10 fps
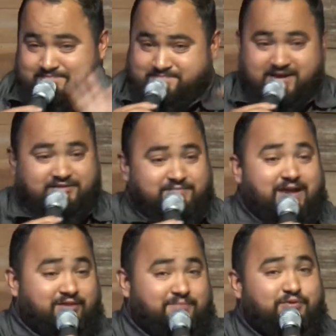about the
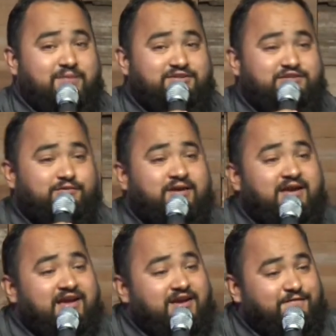Bible, I promise you.
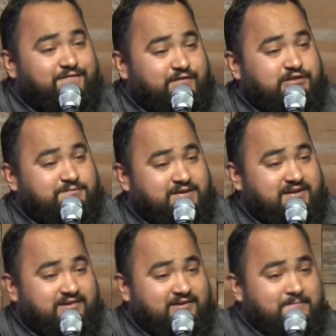In 1
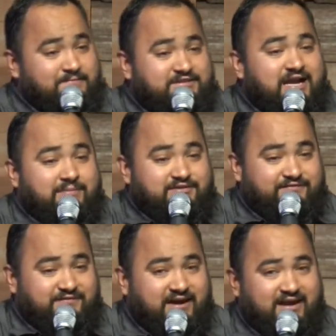Peter chapter
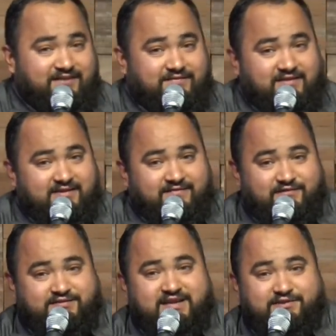5,
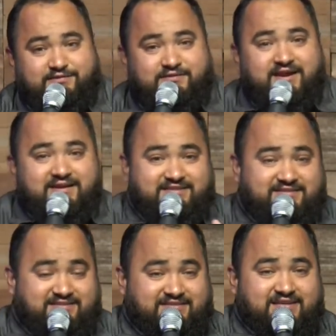verse 8 through 9, it
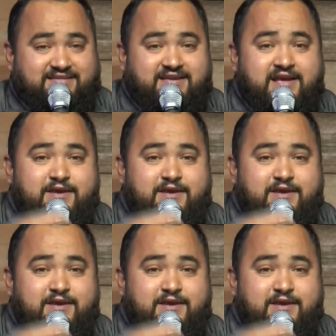says this: